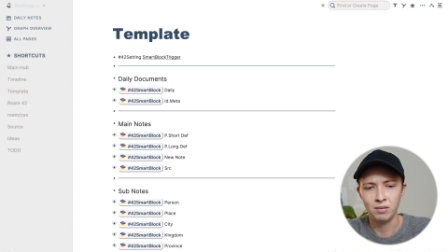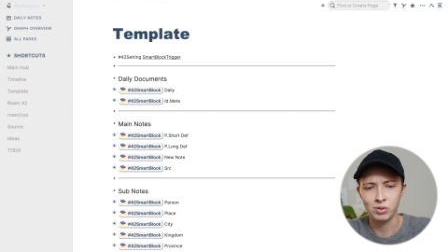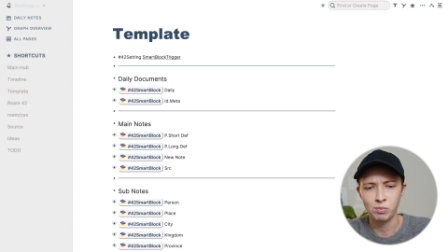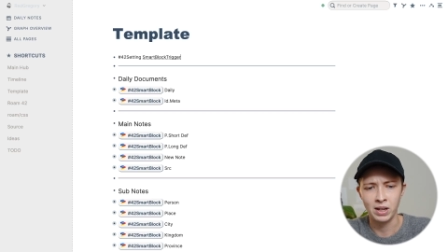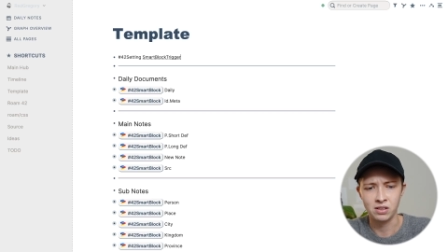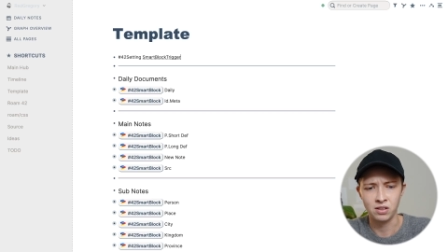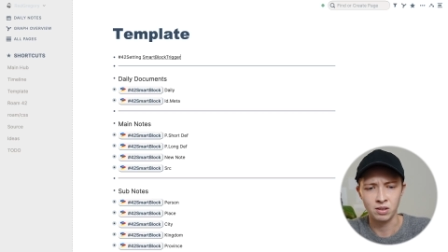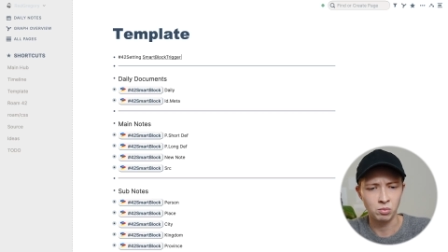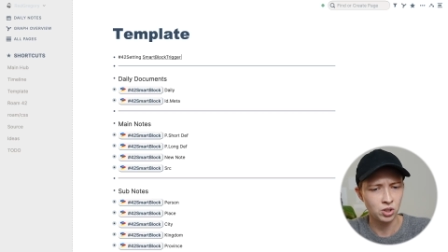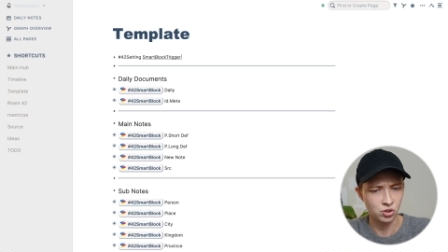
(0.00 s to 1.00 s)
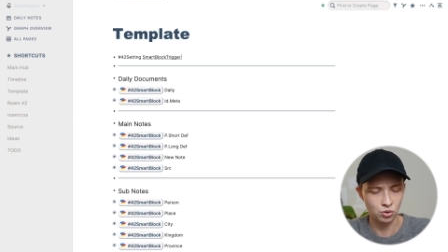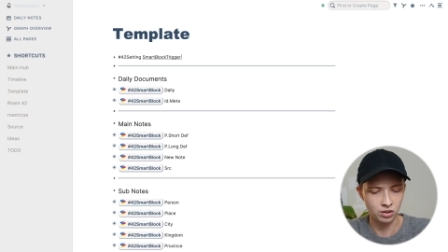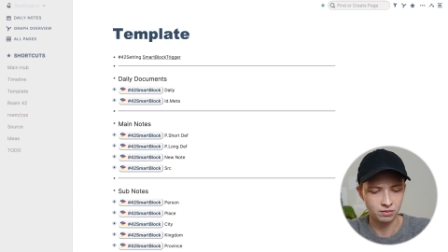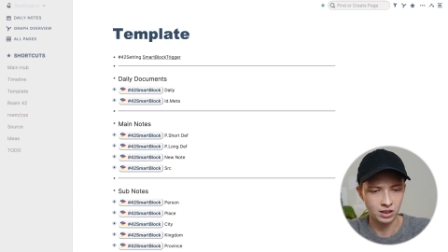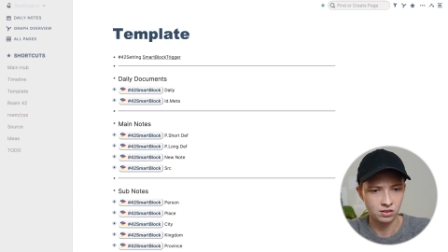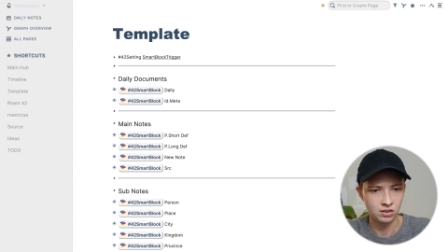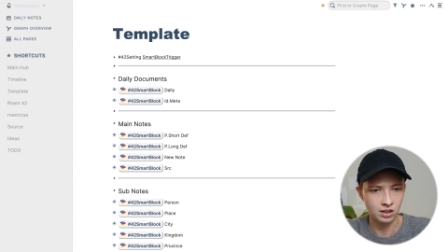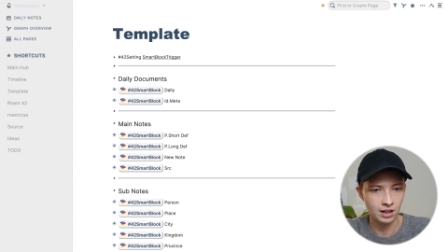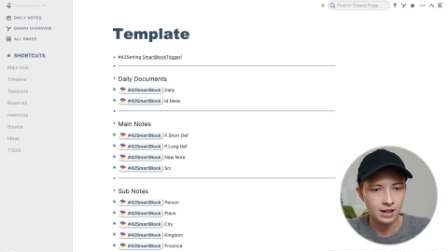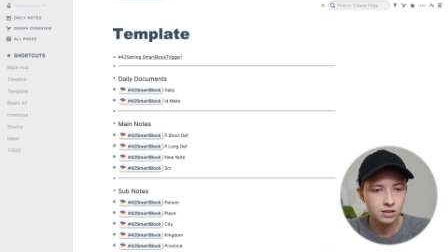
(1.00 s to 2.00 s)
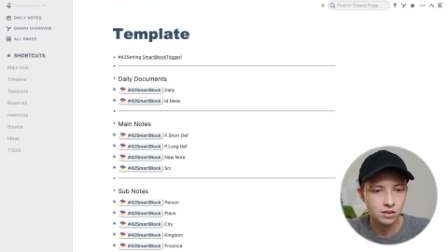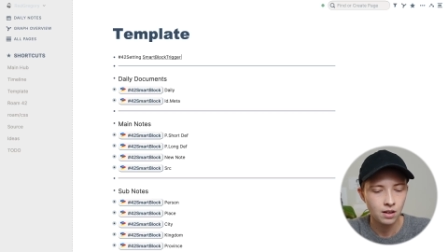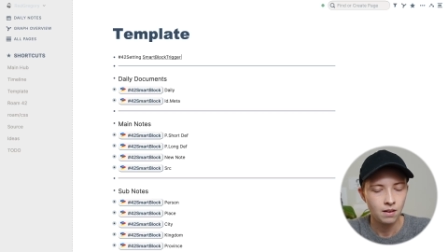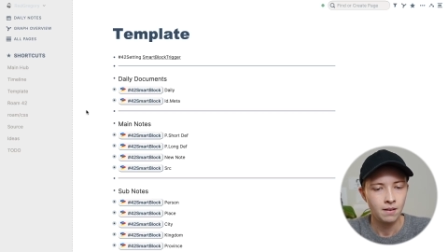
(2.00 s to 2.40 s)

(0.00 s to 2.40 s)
spaces. I'm pretty sure that's the case.